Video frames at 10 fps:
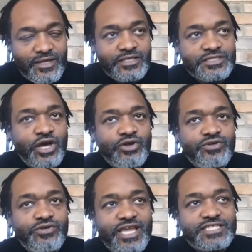So
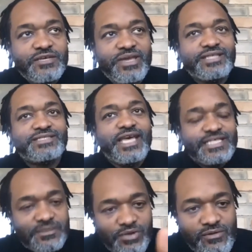you need to be
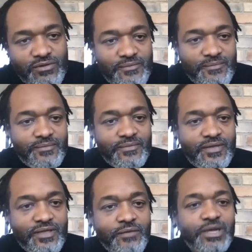accessible,
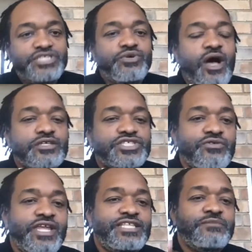but you also
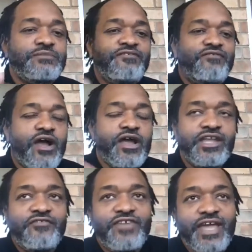need to be far
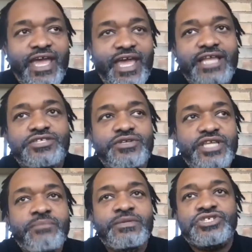enough ahead to
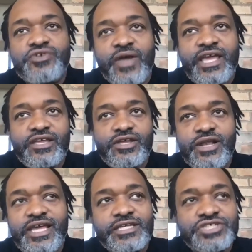demonstrate
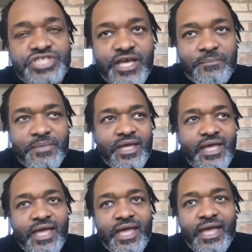your leadership.
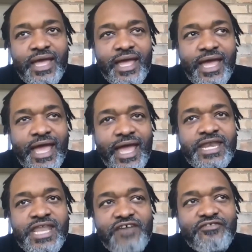
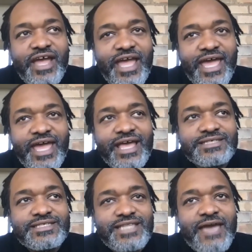And never
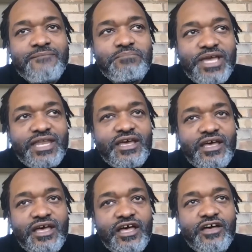has that bit
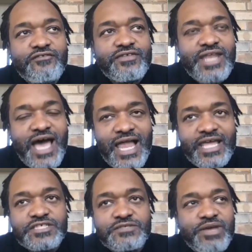of
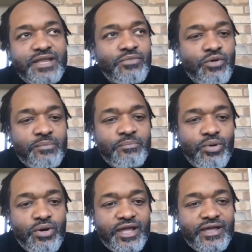knowledge been more
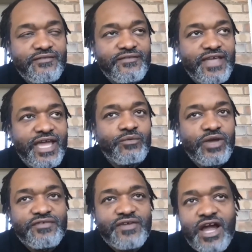important than
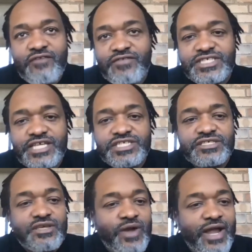with
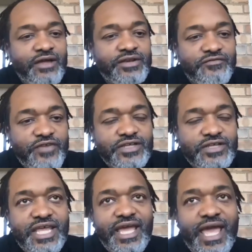conversations around
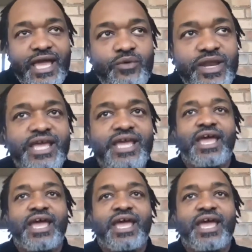diversity, equity,